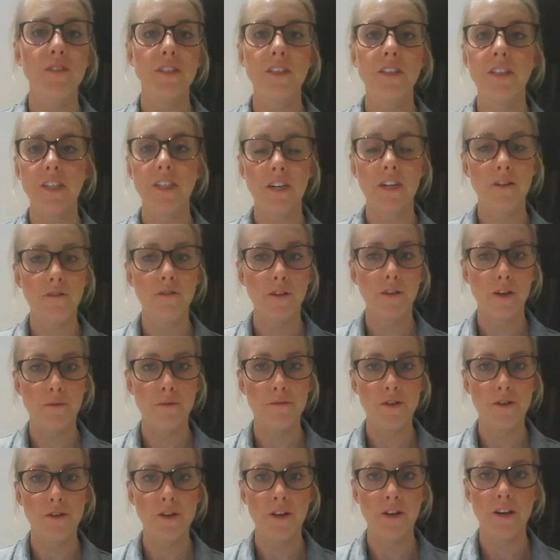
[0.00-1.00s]
was this done on the
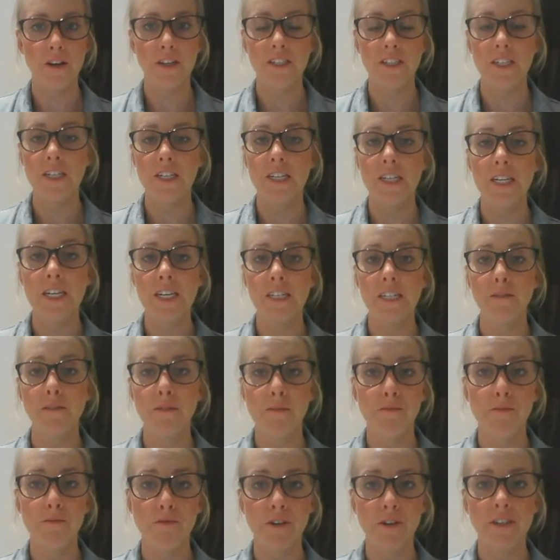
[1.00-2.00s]
computer? Did it need to be
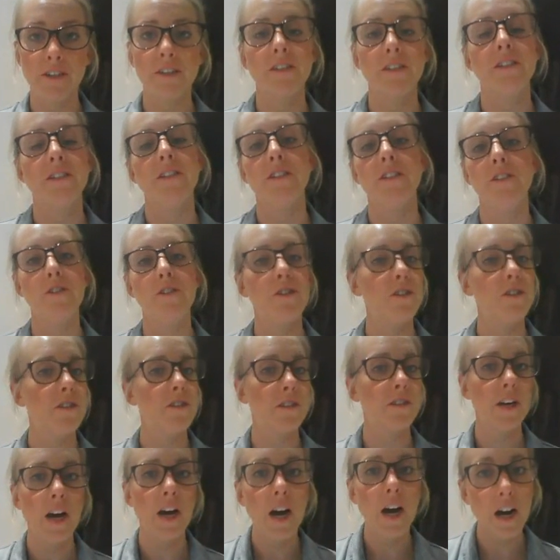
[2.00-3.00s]
printed? Did you choose
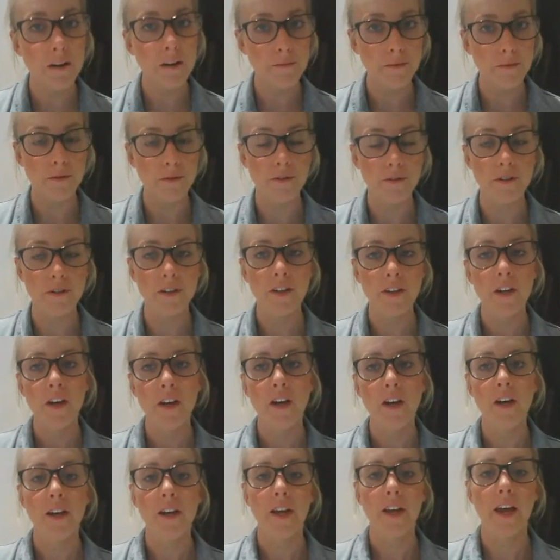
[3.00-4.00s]
cardboard?
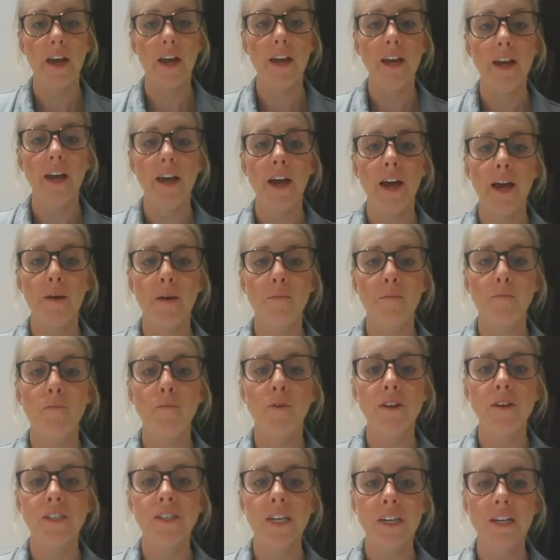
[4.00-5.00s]
Okay,
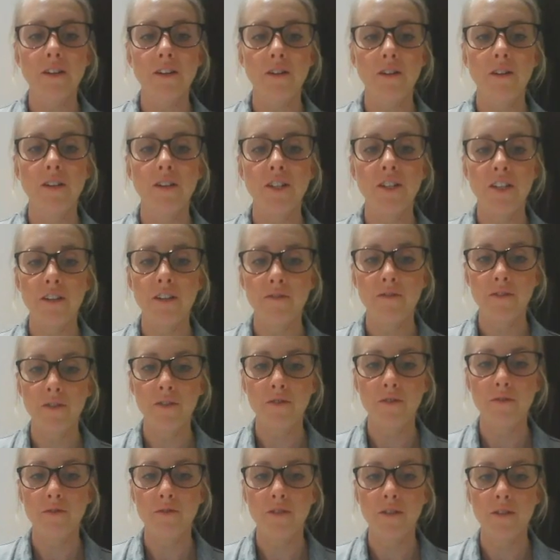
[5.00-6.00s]
what technology and
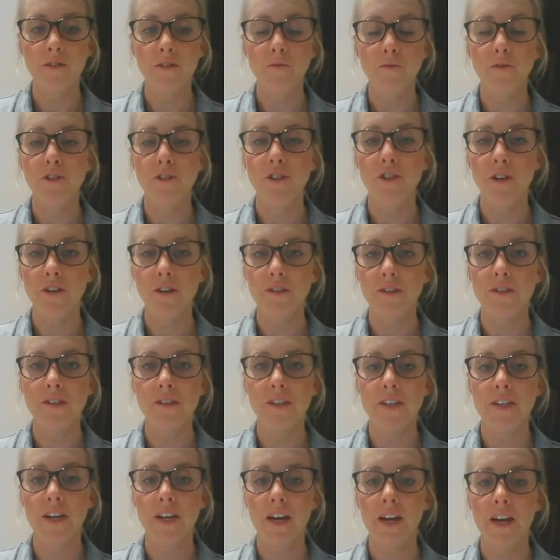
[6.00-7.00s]
resources were
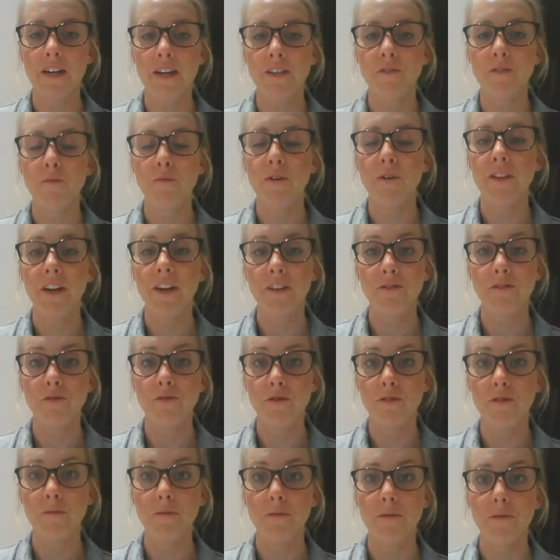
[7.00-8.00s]
chosen and were they
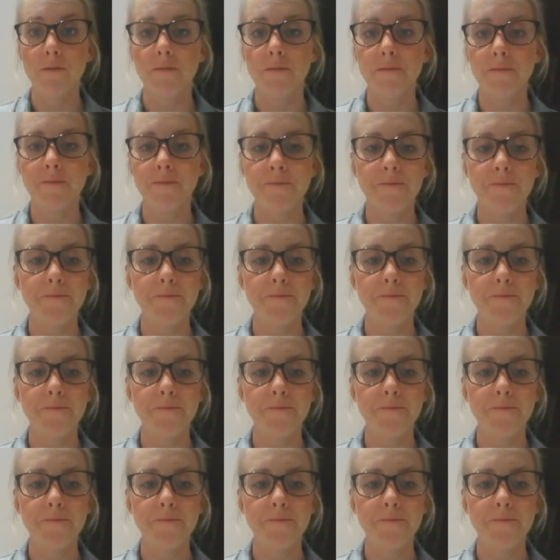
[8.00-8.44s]
suitable?